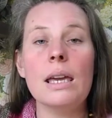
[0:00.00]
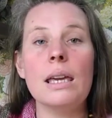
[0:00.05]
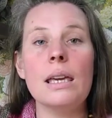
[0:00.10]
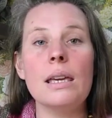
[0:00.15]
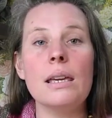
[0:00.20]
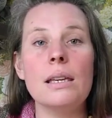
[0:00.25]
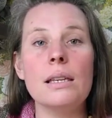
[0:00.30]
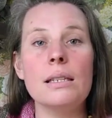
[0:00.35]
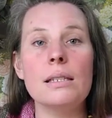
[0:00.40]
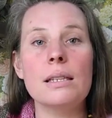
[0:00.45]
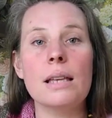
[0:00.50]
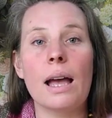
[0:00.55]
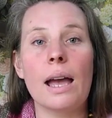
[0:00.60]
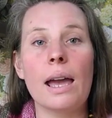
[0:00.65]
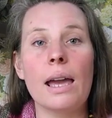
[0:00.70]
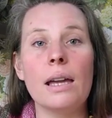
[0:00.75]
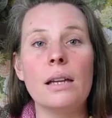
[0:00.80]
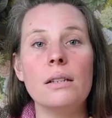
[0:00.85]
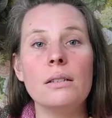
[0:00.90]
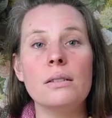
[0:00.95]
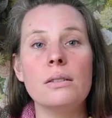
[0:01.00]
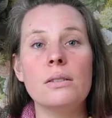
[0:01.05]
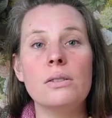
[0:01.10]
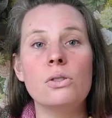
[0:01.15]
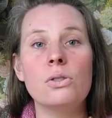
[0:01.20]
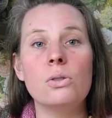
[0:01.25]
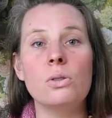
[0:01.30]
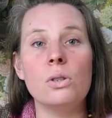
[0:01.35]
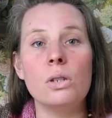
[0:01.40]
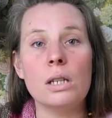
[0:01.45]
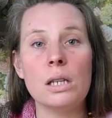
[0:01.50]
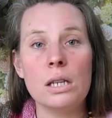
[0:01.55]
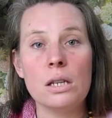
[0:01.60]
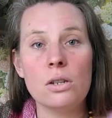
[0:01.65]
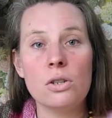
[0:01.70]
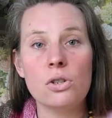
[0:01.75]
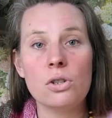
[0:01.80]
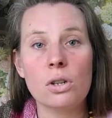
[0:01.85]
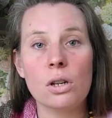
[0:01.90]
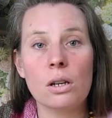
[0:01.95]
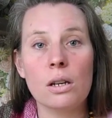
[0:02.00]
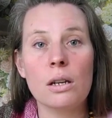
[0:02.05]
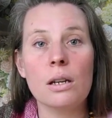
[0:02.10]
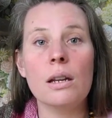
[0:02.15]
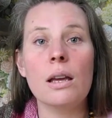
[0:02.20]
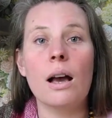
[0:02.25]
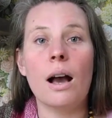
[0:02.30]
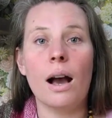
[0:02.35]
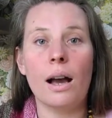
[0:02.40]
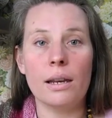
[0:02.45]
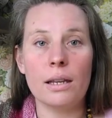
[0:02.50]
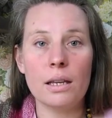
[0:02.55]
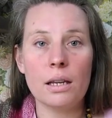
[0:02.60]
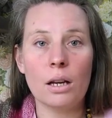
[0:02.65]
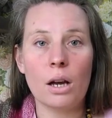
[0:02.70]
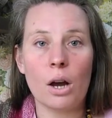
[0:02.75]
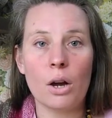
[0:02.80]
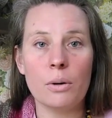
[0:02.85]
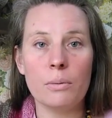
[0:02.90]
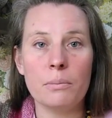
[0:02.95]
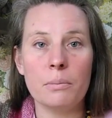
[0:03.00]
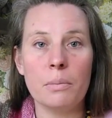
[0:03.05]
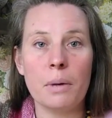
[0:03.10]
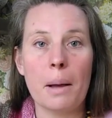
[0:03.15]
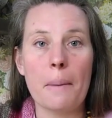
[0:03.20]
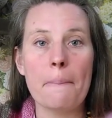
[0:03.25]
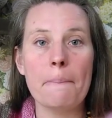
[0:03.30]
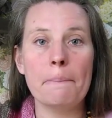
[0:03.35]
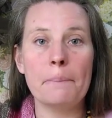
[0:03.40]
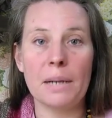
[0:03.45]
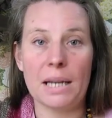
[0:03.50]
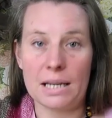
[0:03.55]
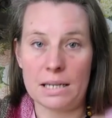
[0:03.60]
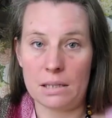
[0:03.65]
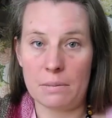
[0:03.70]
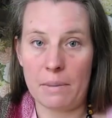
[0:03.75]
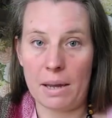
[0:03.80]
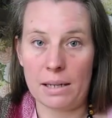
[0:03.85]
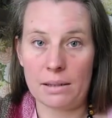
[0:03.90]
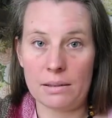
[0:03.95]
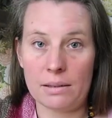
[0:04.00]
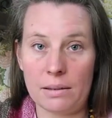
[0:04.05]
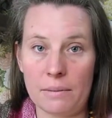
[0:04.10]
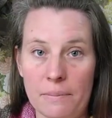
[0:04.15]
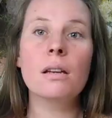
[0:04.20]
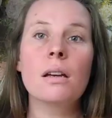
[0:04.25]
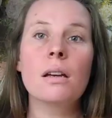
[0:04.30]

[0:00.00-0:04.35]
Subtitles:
is a Tunisian honeycomb placemat,